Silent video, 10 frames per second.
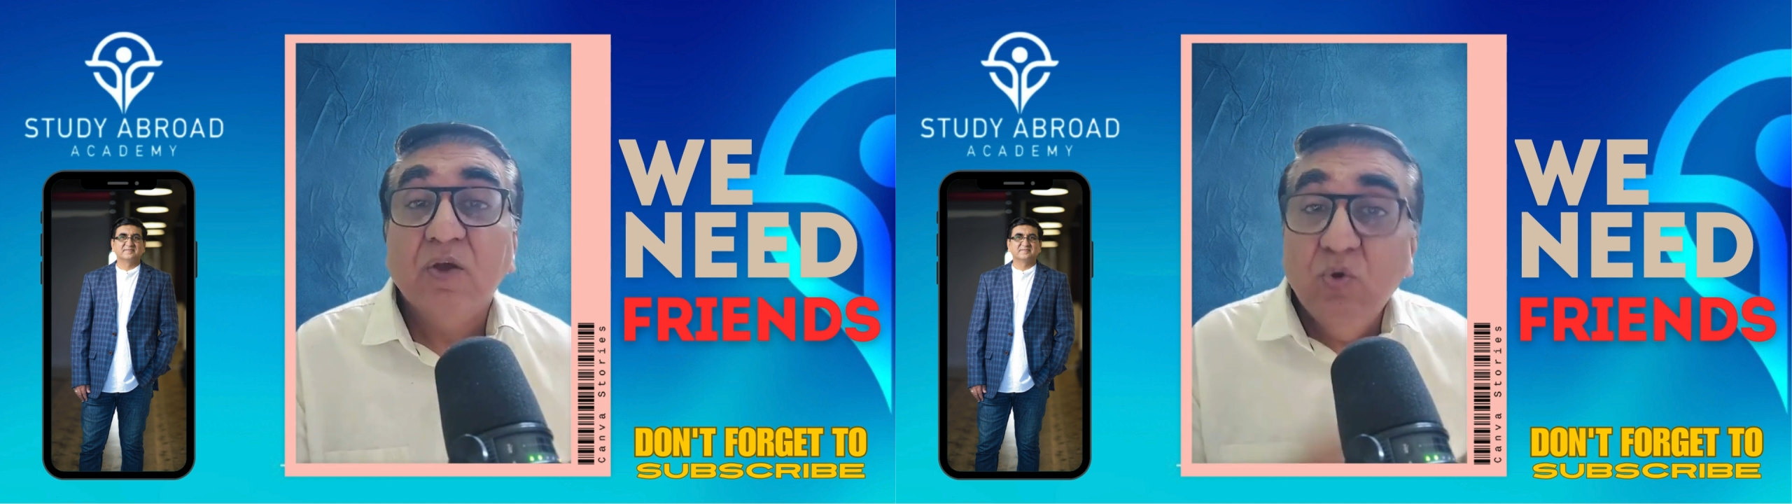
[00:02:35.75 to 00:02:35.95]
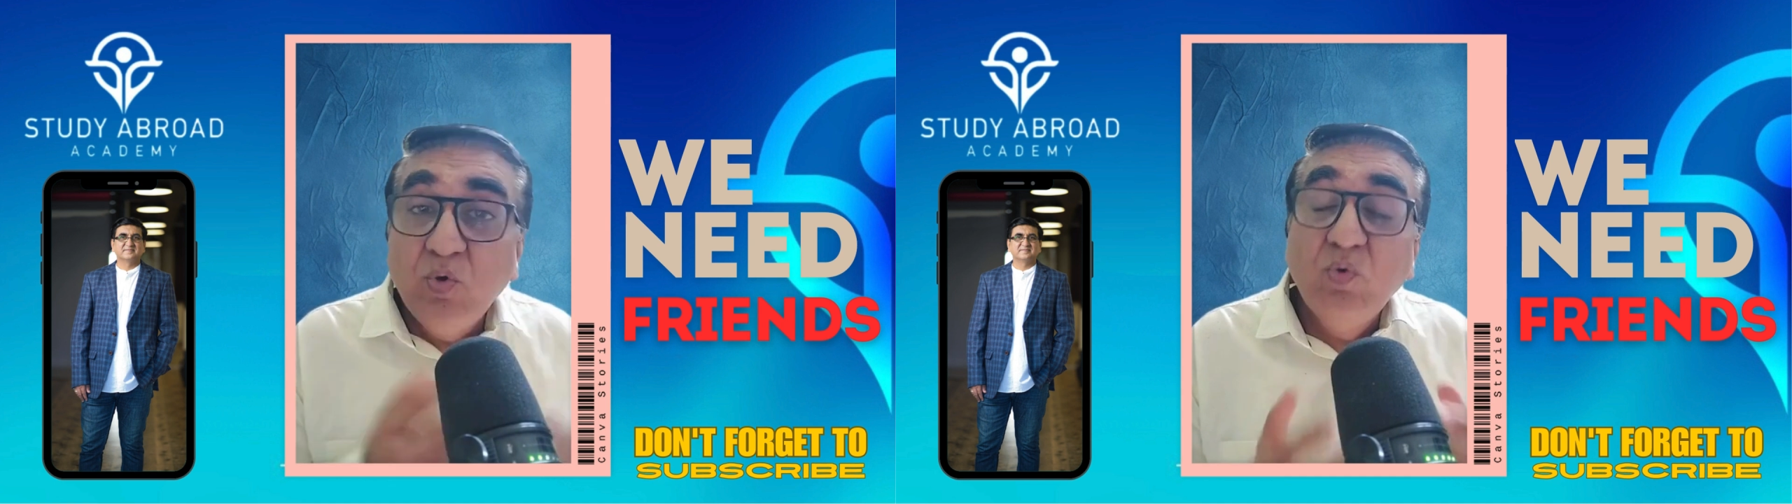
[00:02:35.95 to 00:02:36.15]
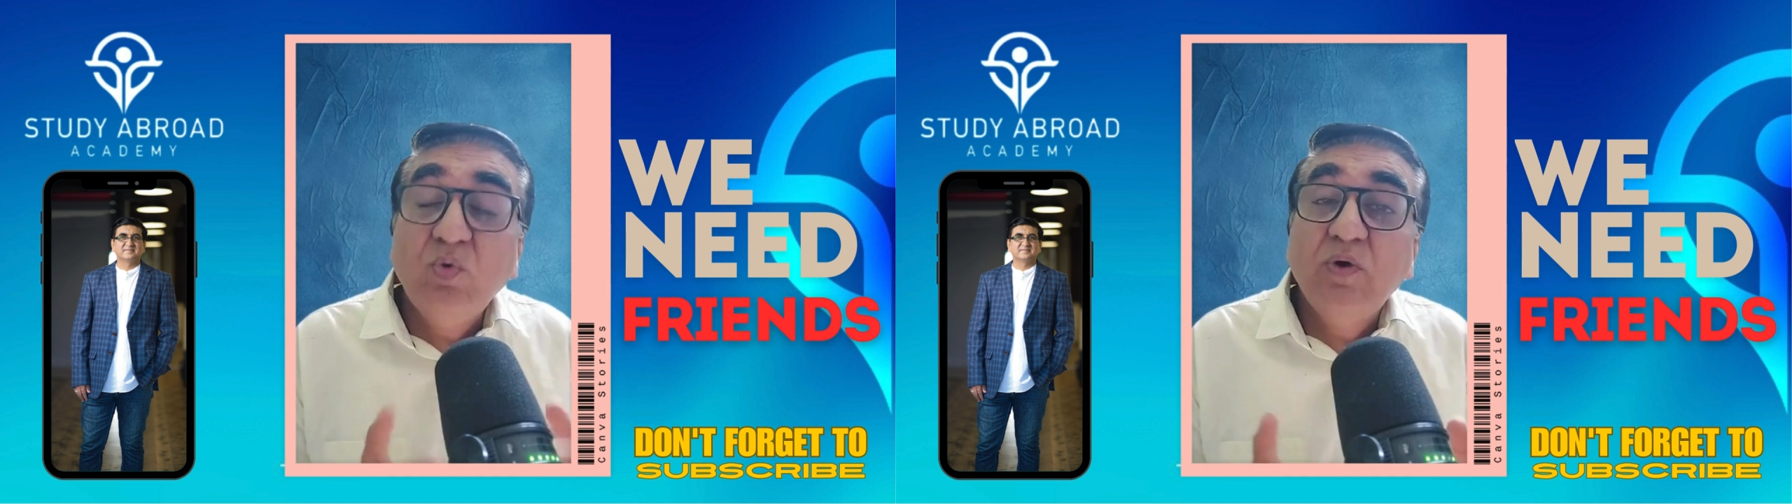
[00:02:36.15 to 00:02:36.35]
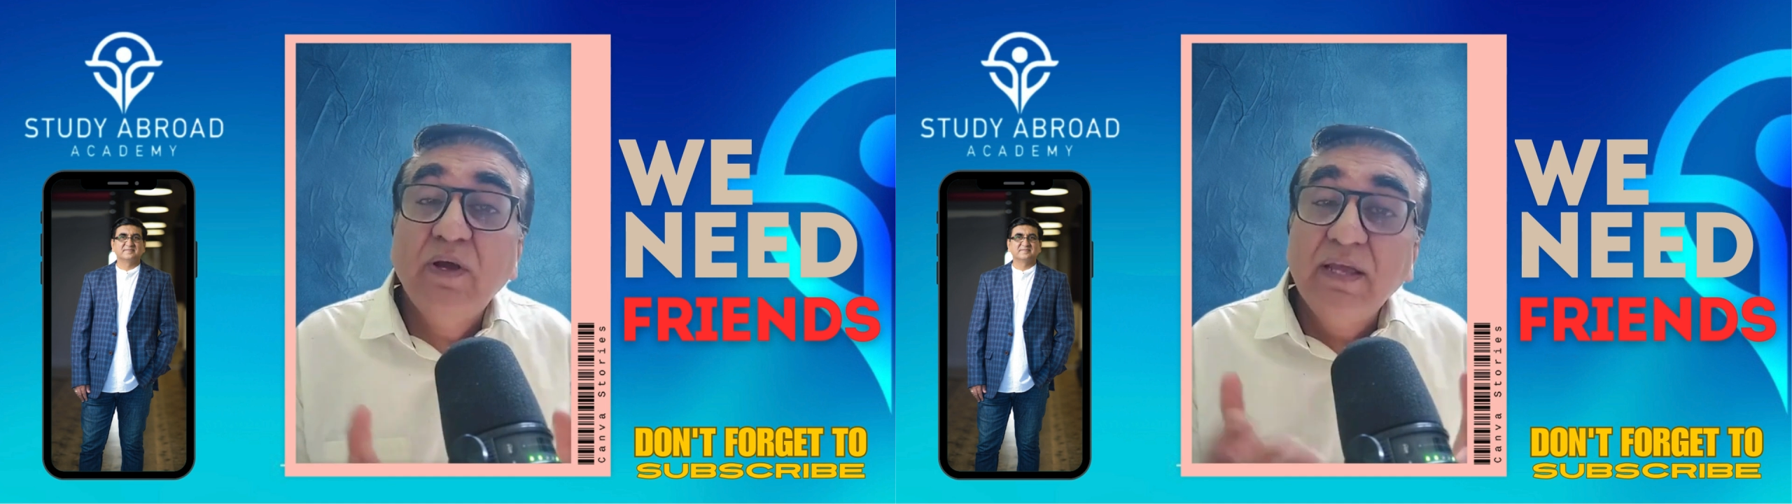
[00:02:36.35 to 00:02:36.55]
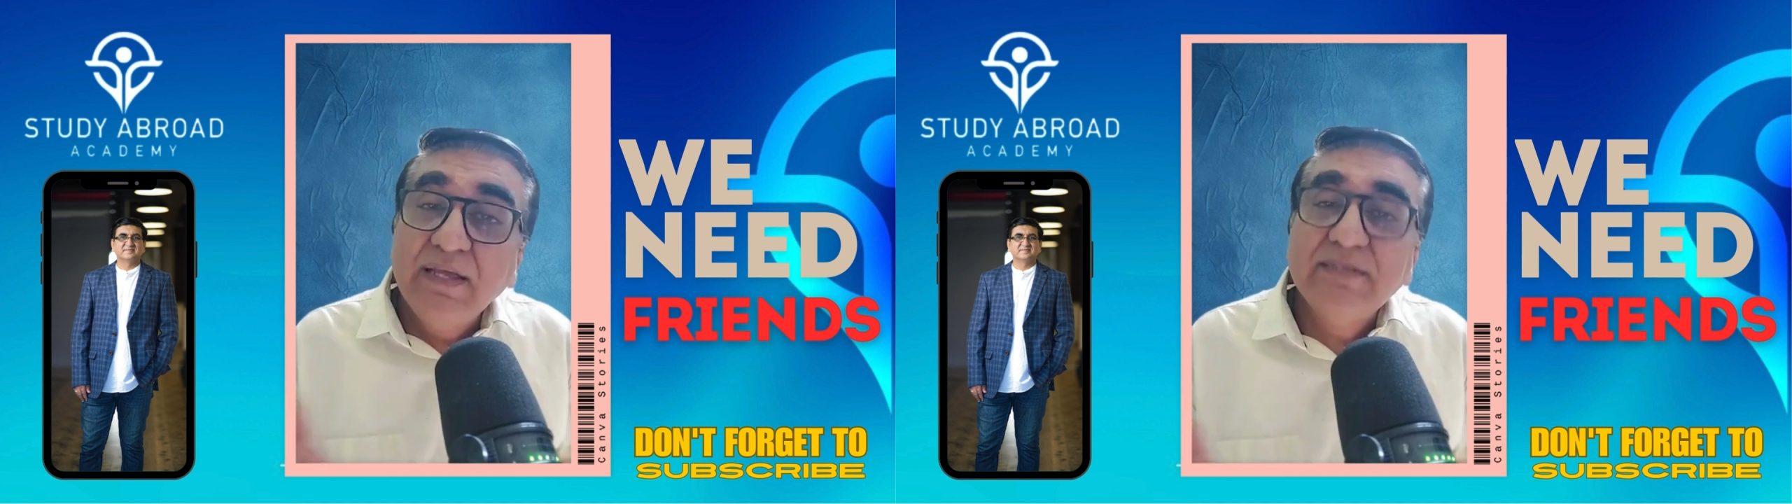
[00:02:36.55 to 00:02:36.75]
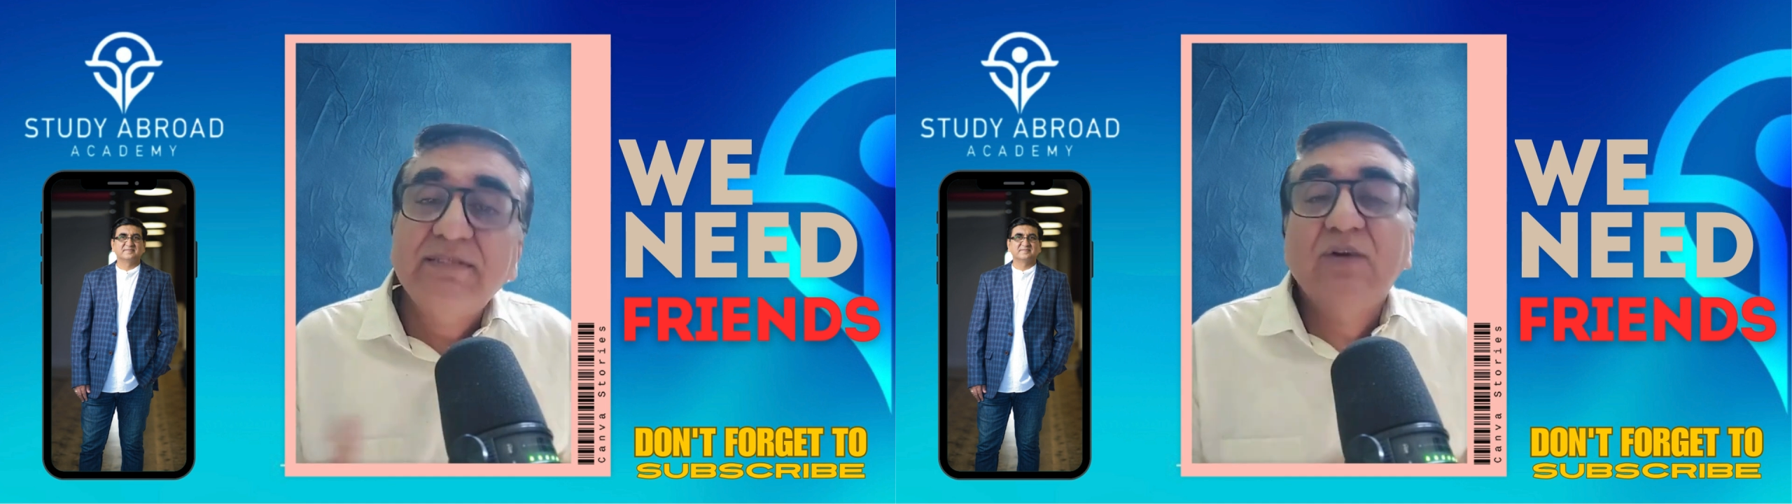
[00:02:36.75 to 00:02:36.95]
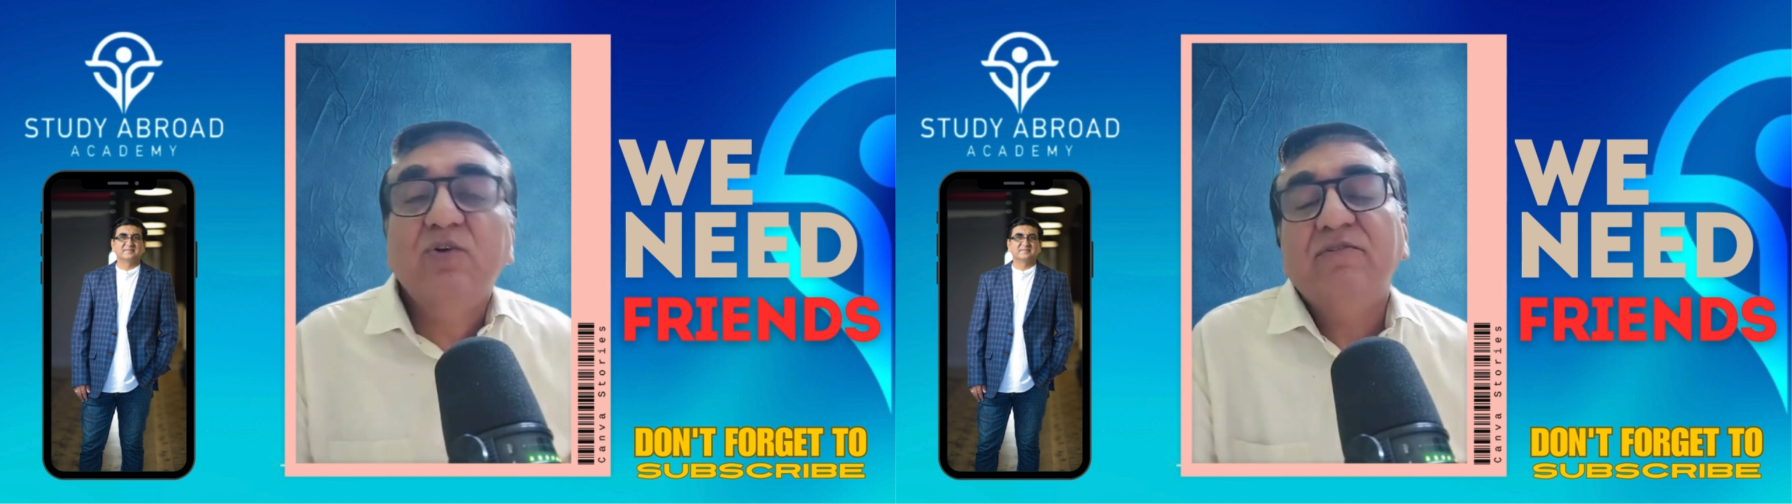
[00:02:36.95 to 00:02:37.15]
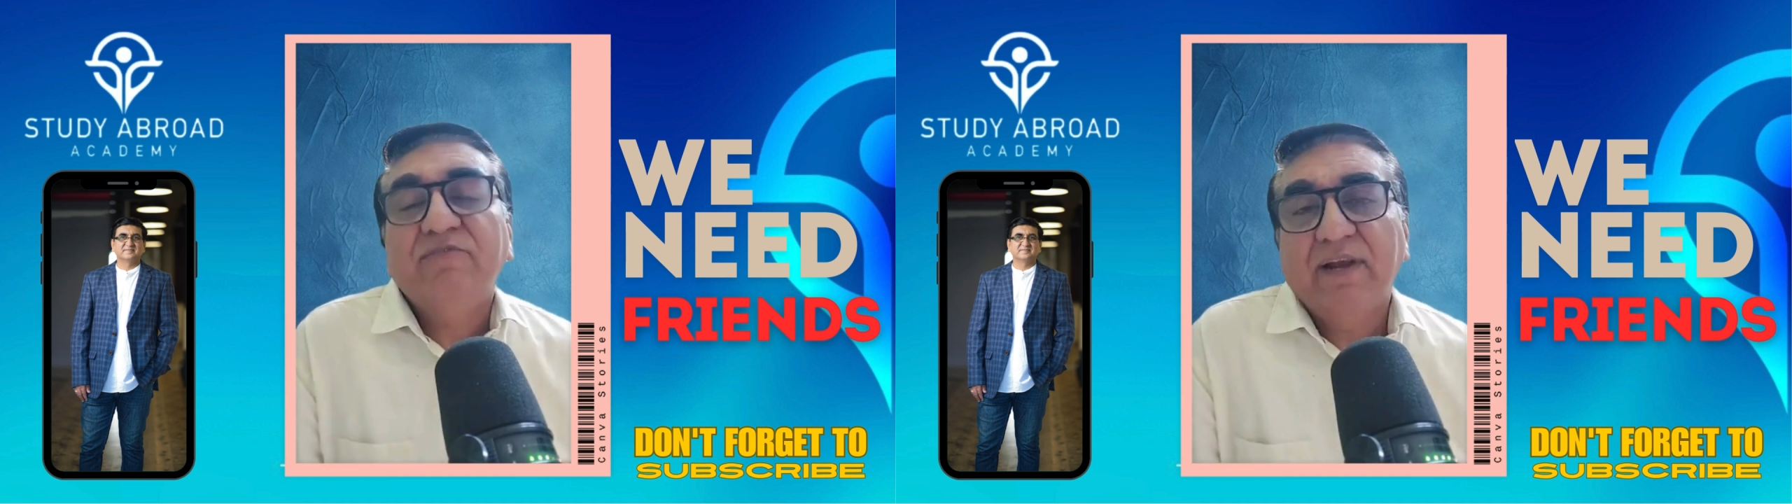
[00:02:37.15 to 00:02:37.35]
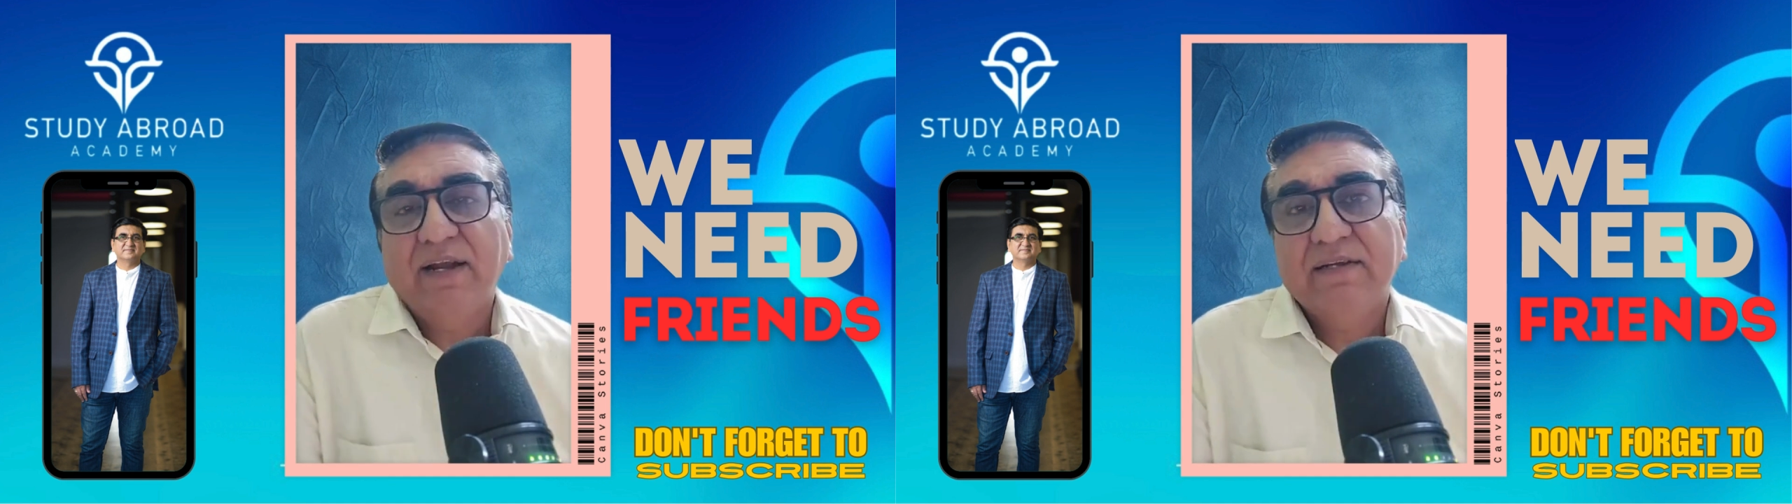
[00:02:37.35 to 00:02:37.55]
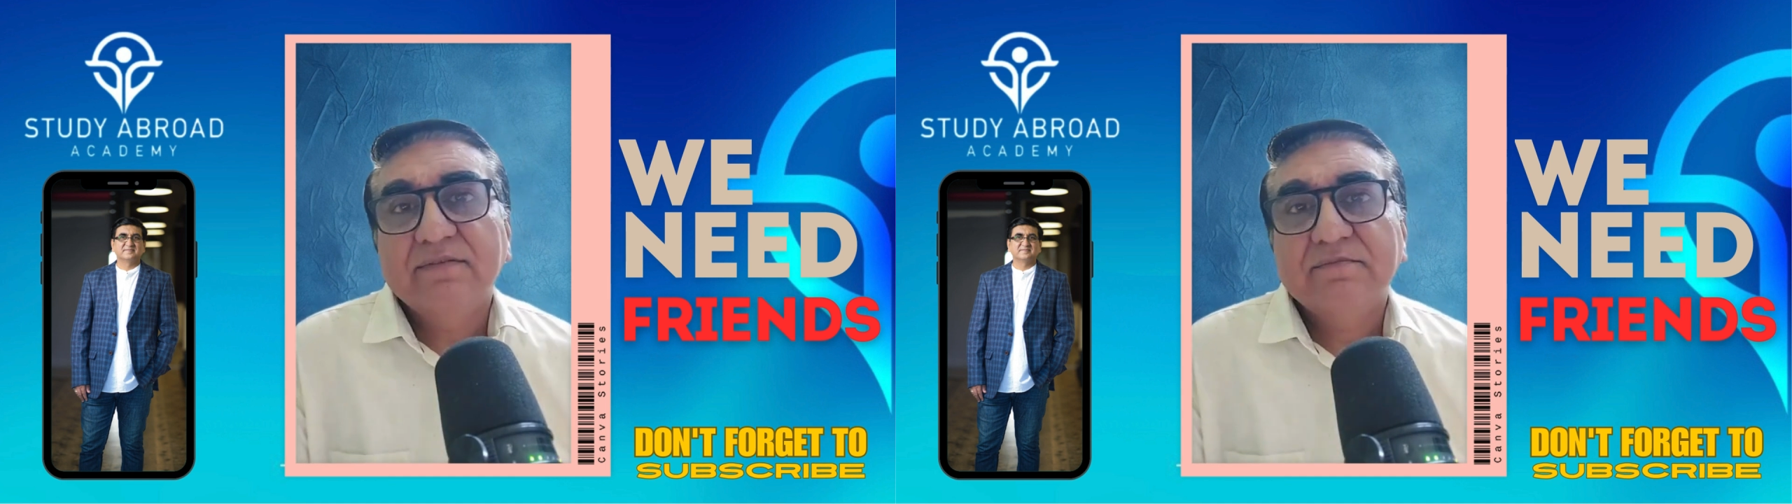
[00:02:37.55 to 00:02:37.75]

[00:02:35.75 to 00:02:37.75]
who is a good friend?